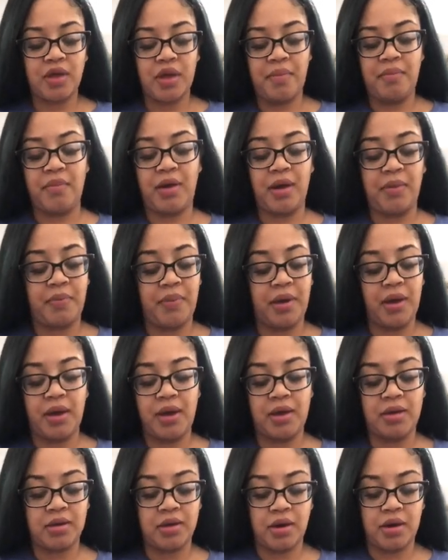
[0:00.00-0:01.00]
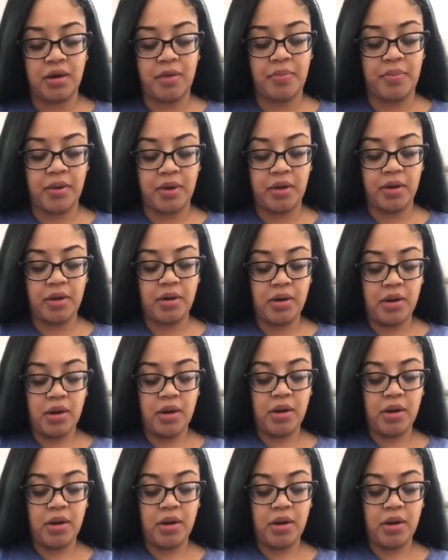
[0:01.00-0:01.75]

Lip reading: It might be easier, but